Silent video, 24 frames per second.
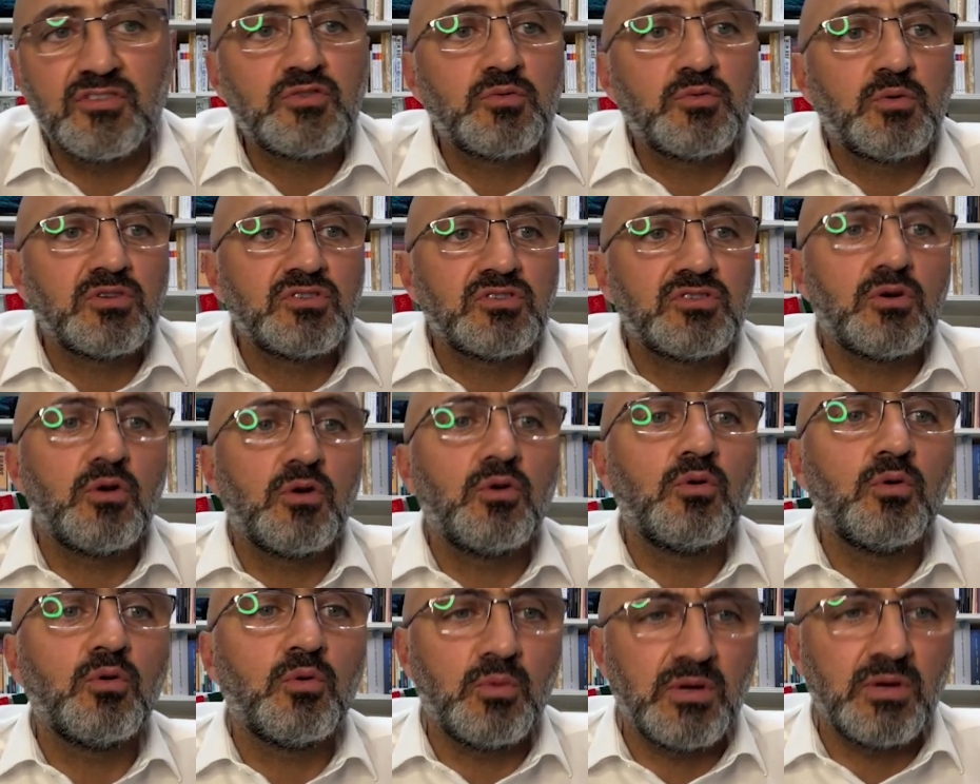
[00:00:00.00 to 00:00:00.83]
It was
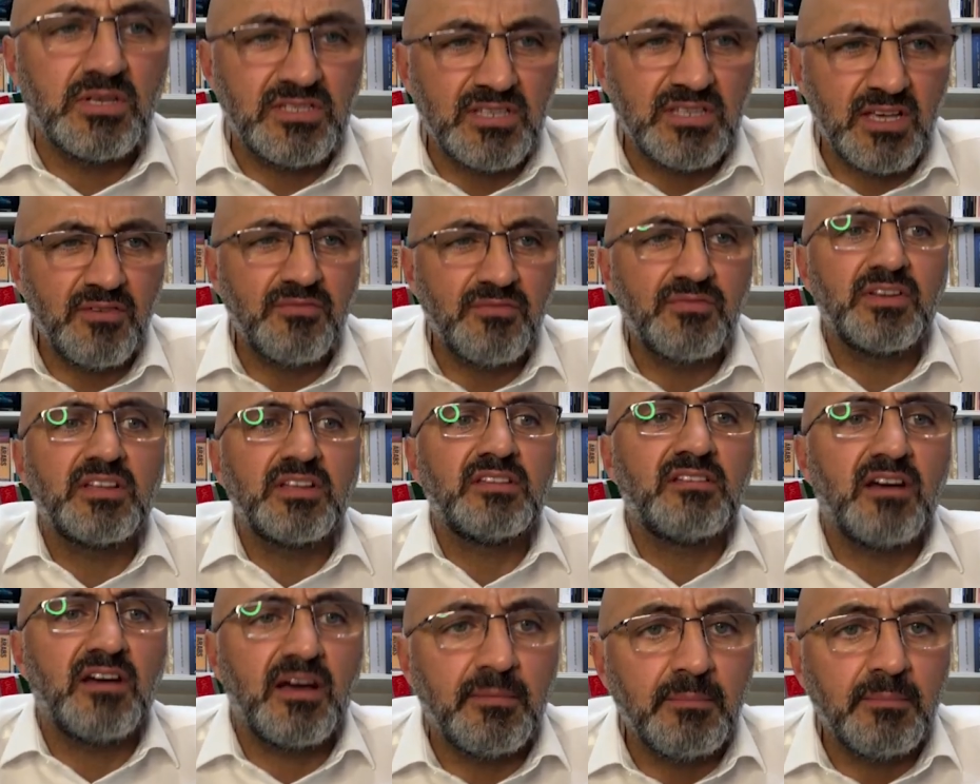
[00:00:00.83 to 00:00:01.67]
always
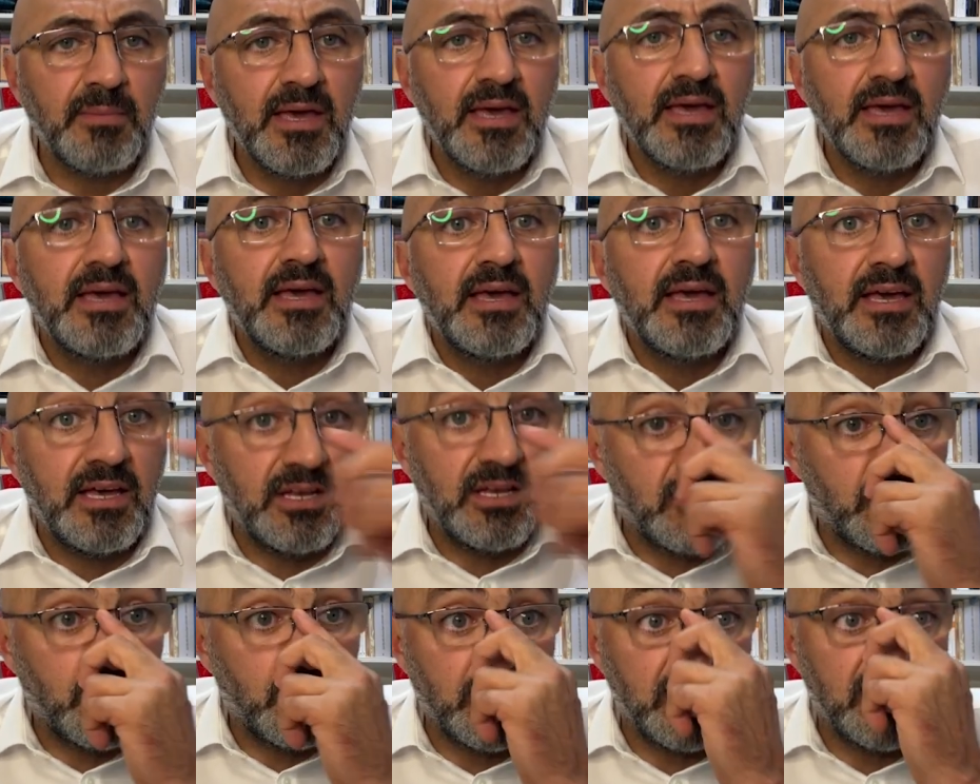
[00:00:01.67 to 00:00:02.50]
every time
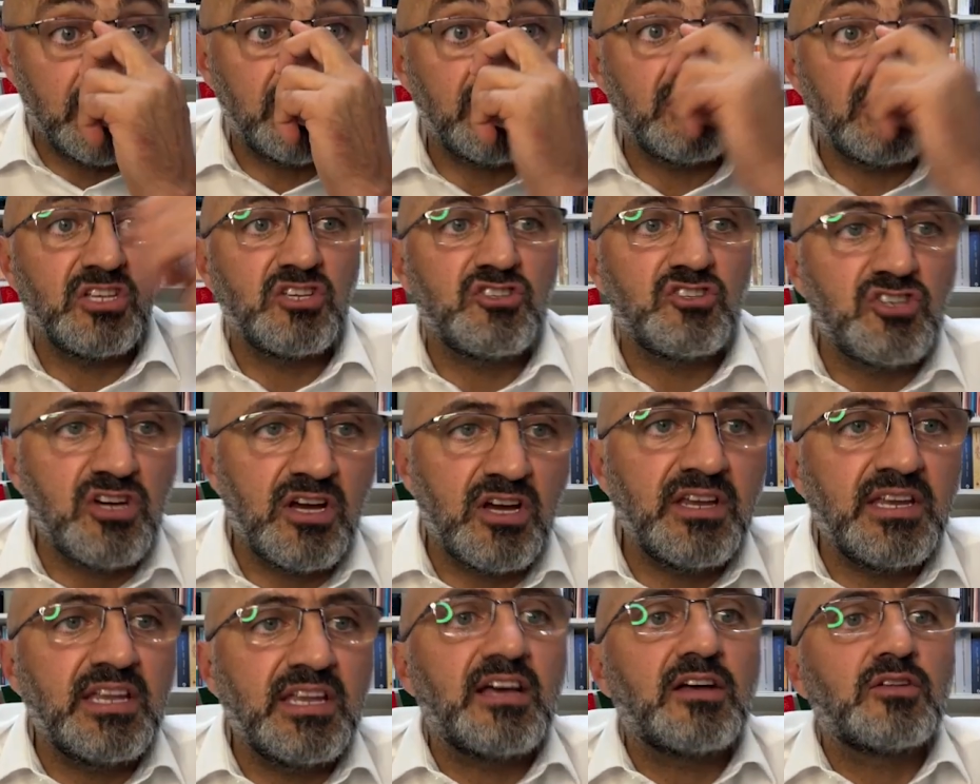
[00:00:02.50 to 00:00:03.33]
it was the
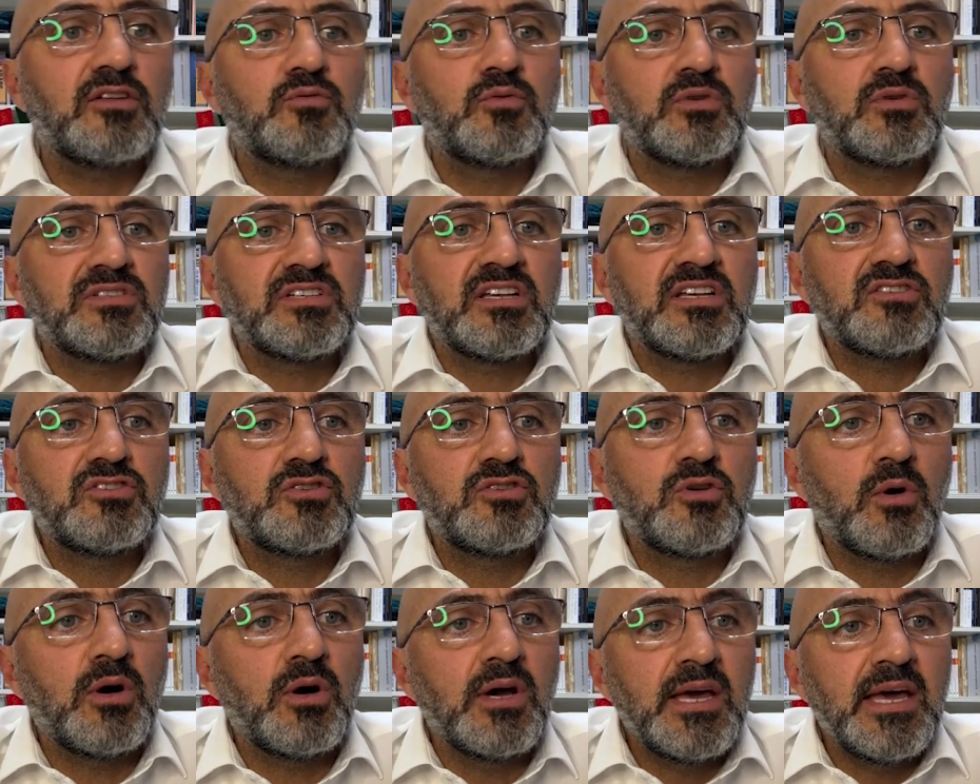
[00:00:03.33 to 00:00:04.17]
journey, it was it.
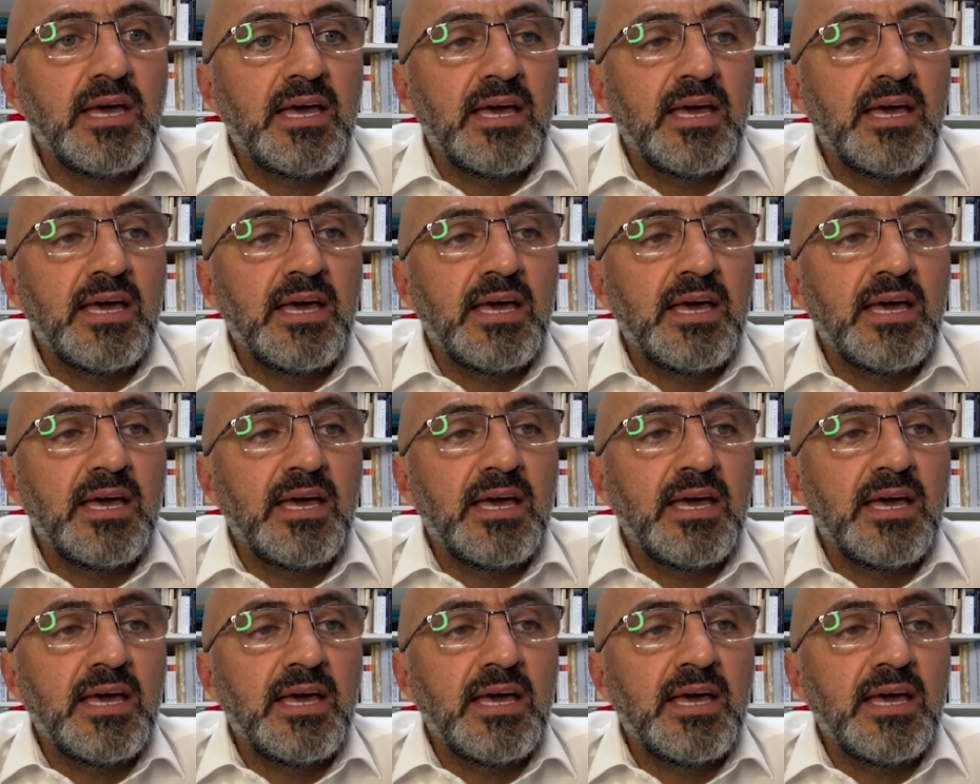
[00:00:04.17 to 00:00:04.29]
So